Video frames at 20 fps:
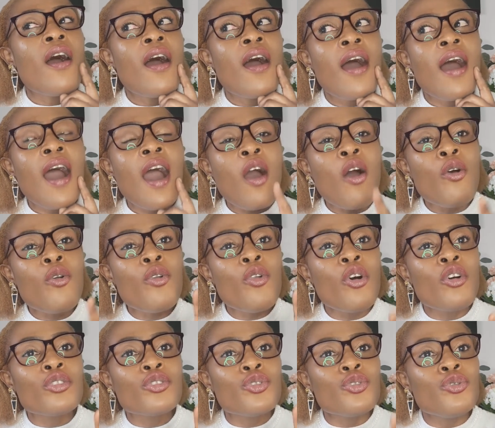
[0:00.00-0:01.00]
How
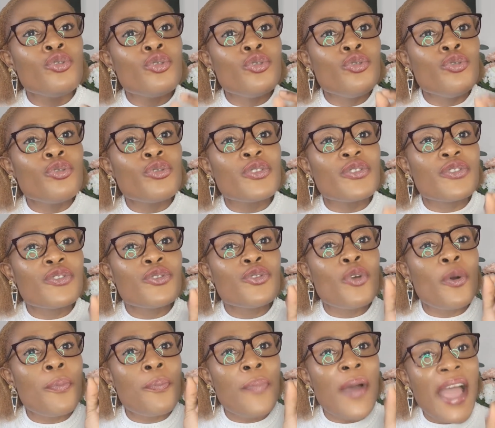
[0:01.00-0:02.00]
long do you use
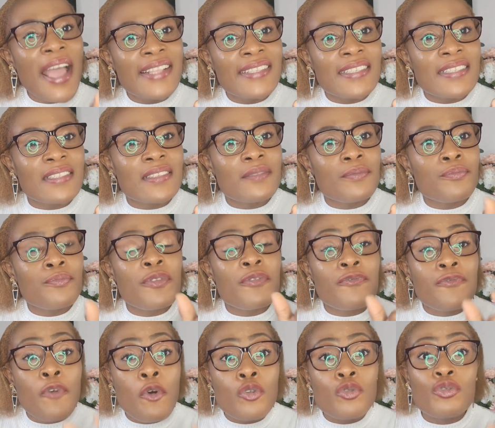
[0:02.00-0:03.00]
your panties
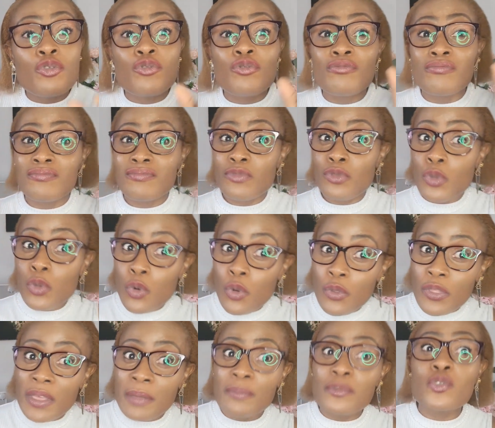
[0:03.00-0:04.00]
before you throw
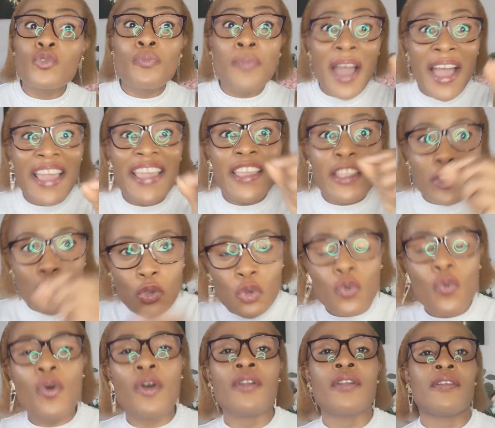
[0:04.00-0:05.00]
them to buy a new
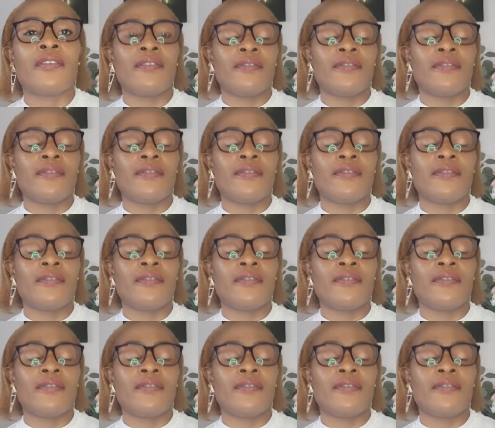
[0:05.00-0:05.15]
one?